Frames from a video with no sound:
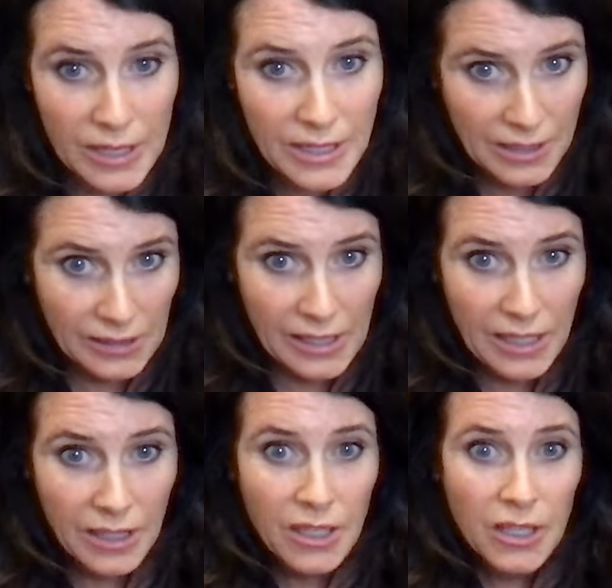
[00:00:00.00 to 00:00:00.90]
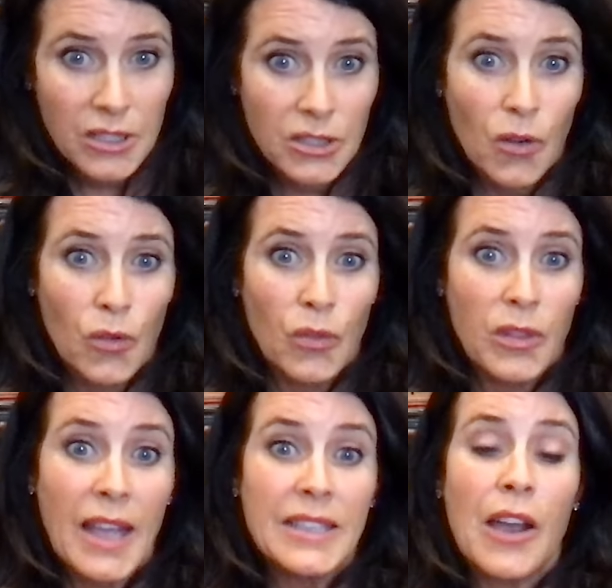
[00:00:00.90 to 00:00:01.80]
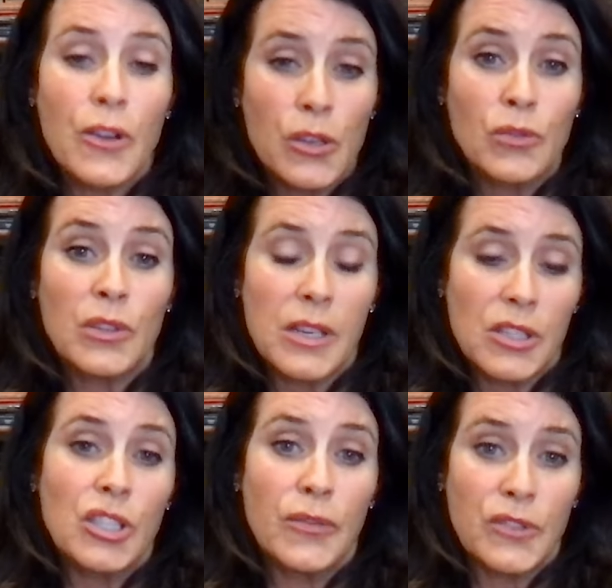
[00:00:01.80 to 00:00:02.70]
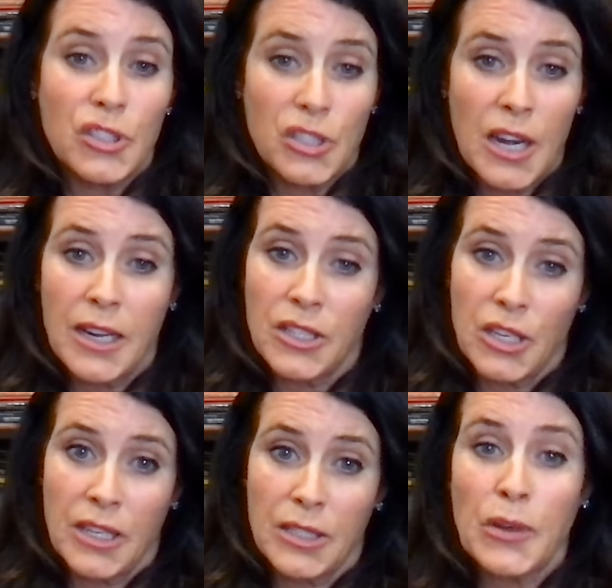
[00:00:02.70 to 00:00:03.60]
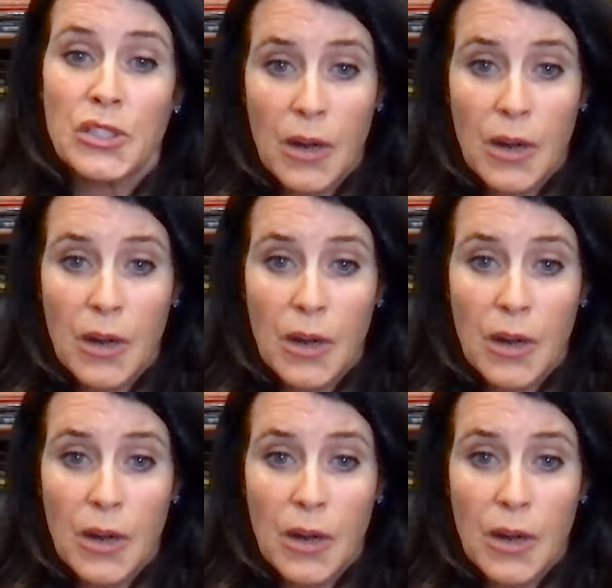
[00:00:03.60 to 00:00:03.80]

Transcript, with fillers: easily so that's how you shift gene gene expression.